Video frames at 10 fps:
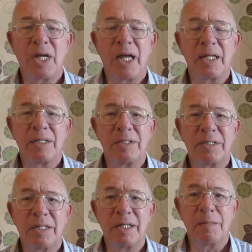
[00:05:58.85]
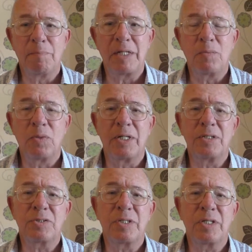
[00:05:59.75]
And in many
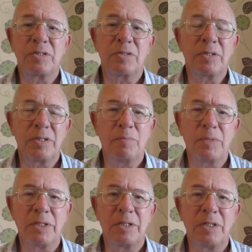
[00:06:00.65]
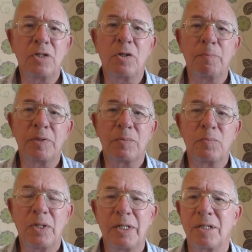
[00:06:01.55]
ways, they're doing them in an incompetent
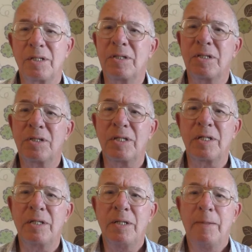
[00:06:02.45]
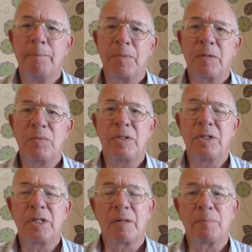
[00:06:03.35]
way. I think the thing with
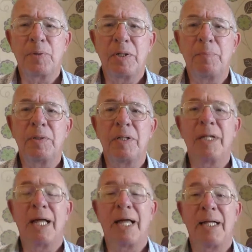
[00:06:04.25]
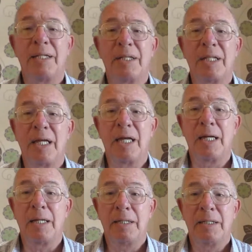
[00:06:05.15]
the young people and their